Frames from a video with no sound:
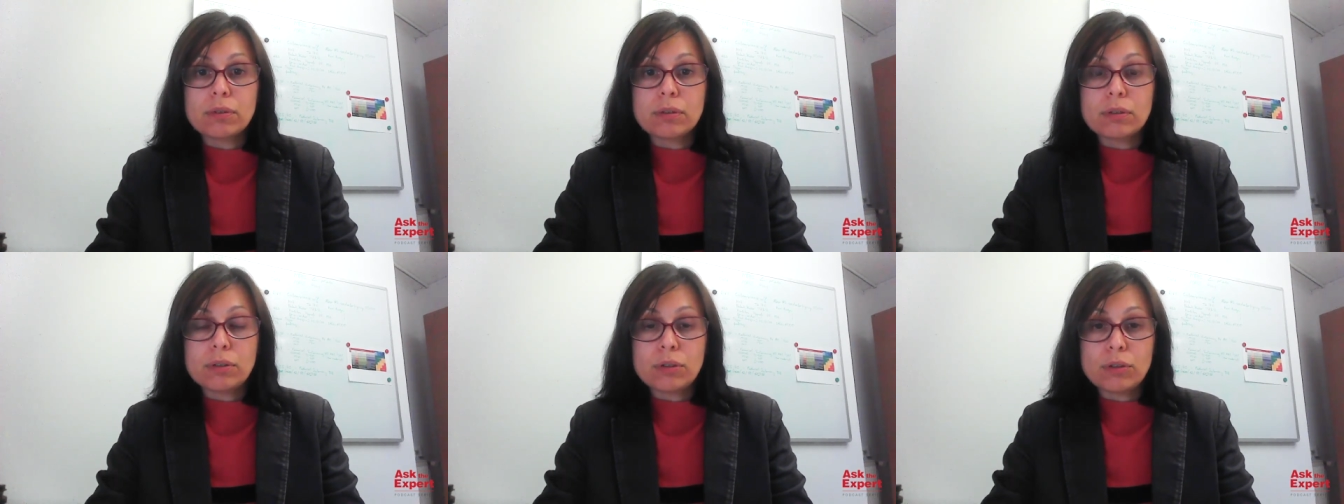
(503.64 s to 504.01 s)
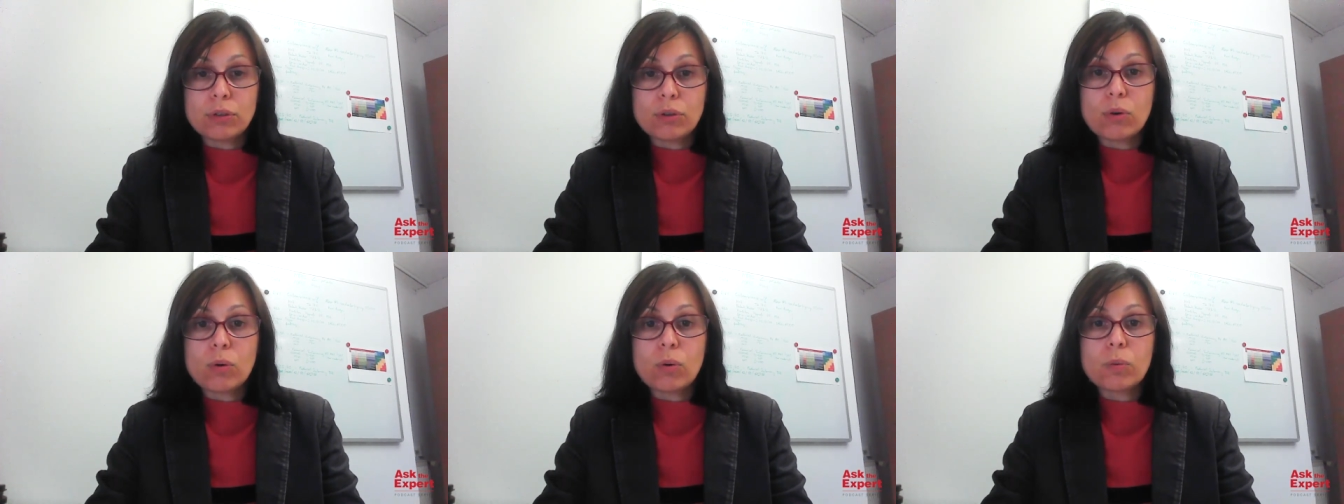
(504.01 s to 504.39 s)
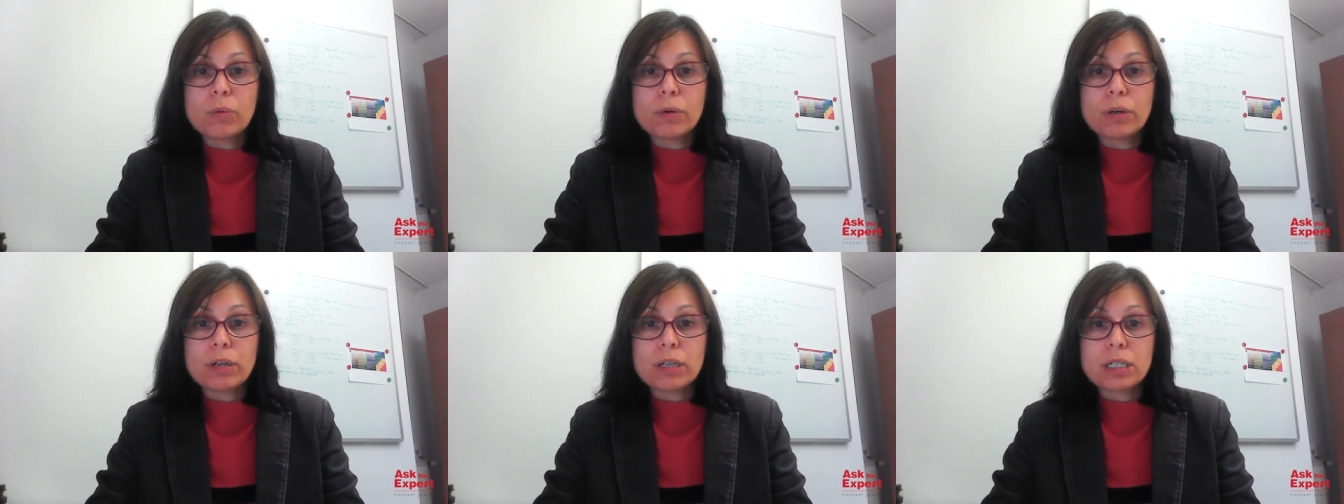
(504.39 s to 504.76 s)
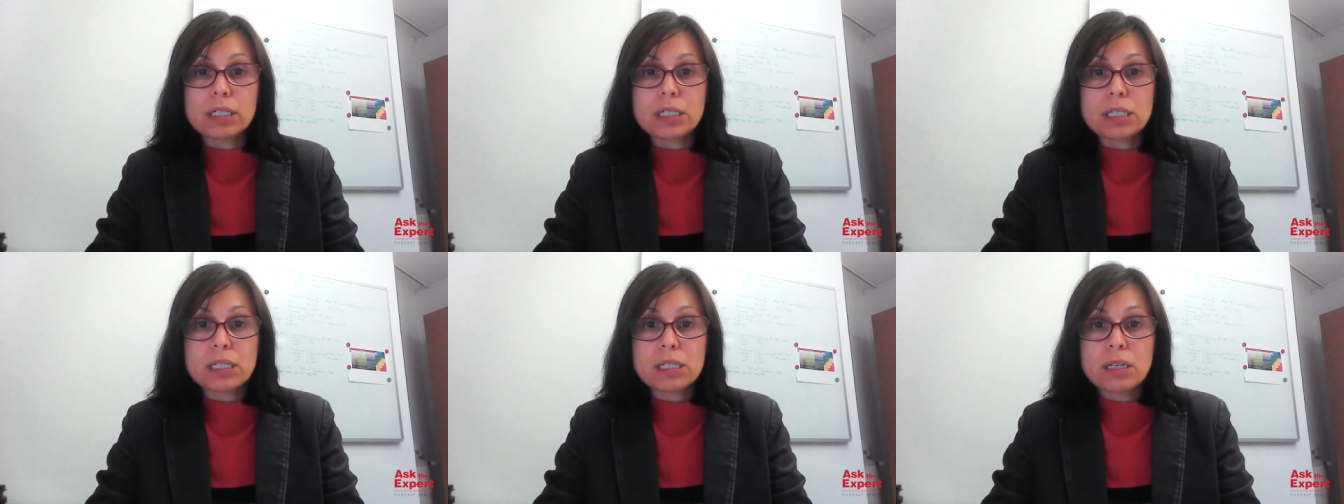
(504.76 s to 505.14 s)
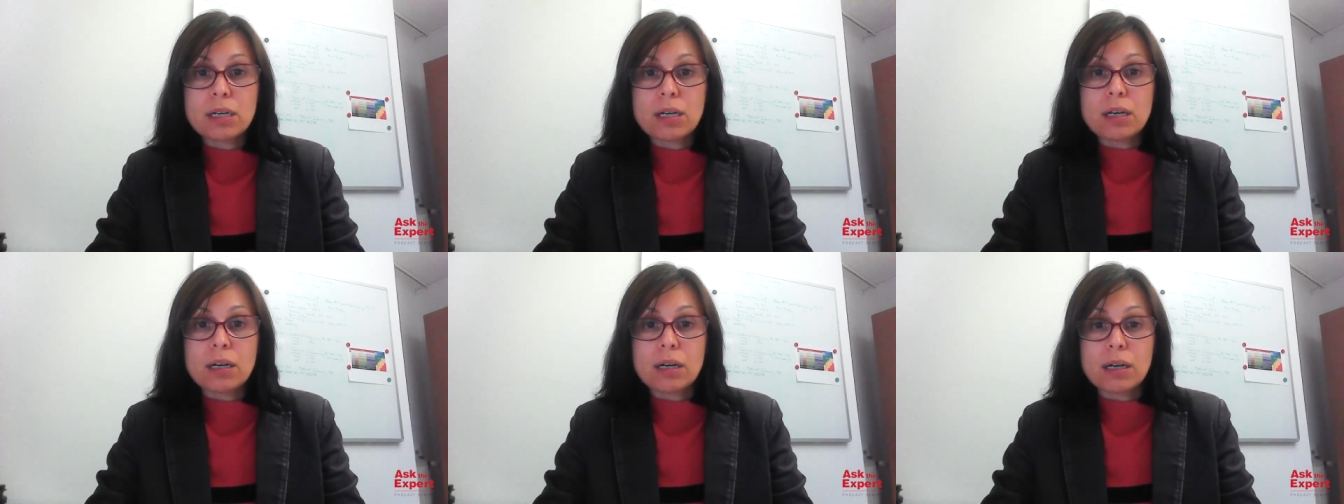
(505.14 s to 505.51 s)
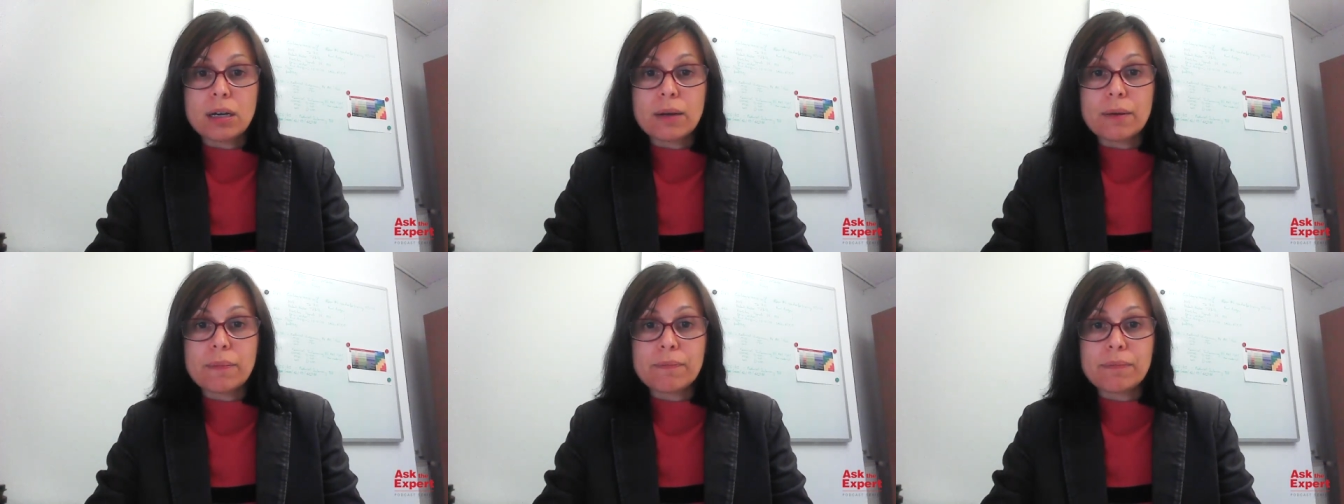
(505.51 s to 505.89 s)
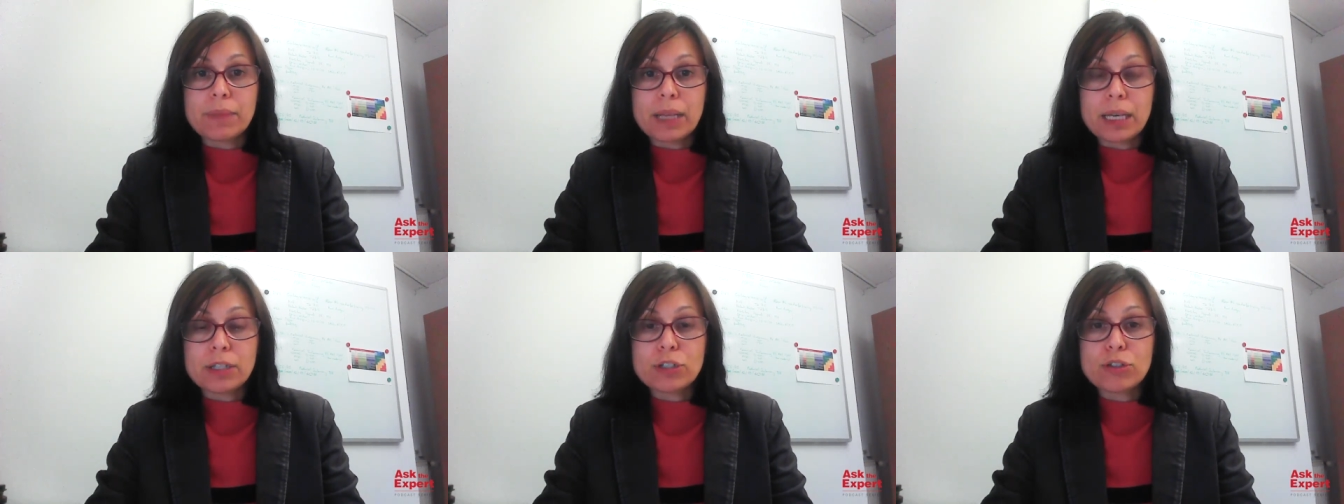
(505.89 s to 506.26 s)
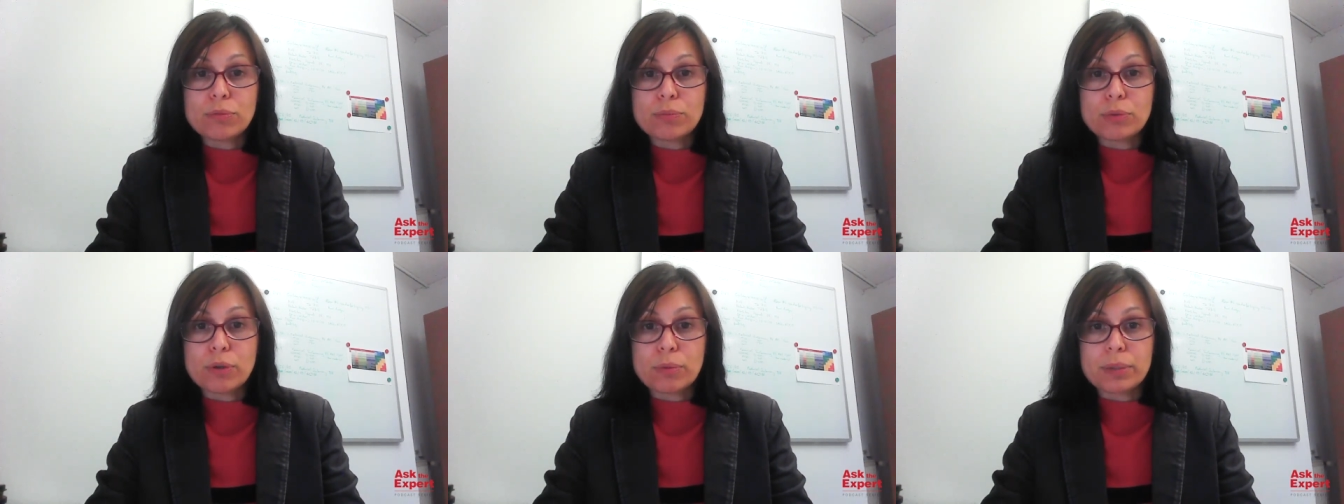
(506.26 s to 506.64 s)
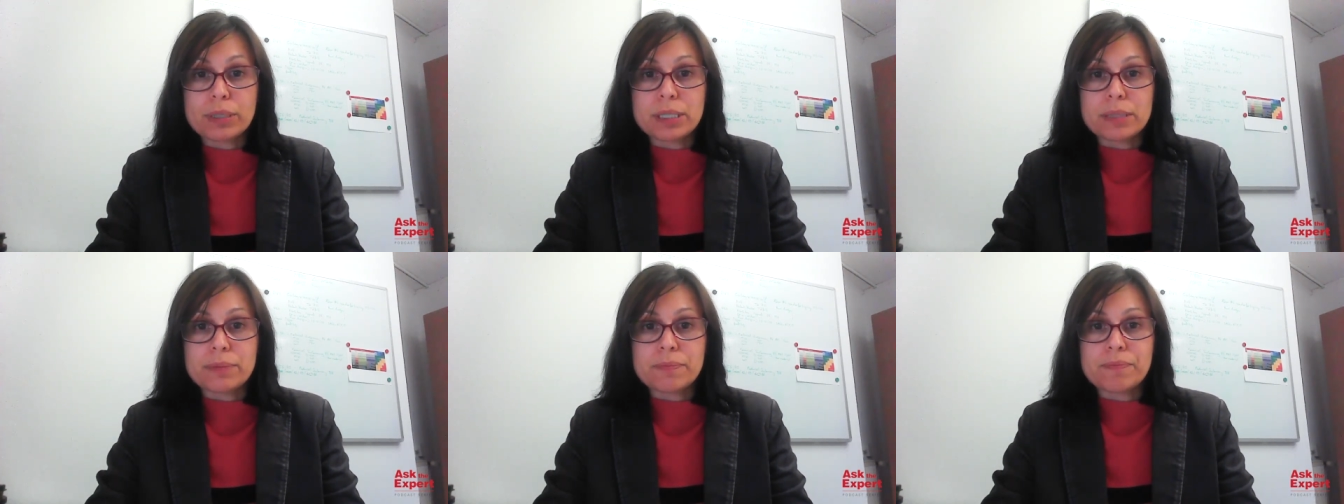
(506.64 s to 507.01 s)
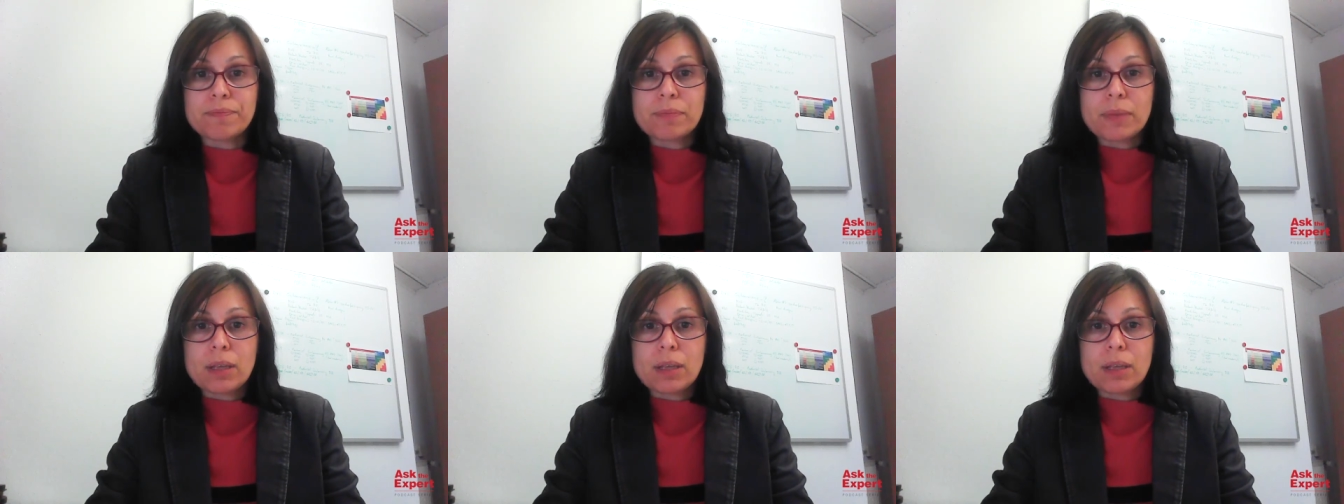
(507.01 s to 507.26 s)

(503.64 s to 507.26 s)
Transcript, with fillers: your co-workers um, and your property.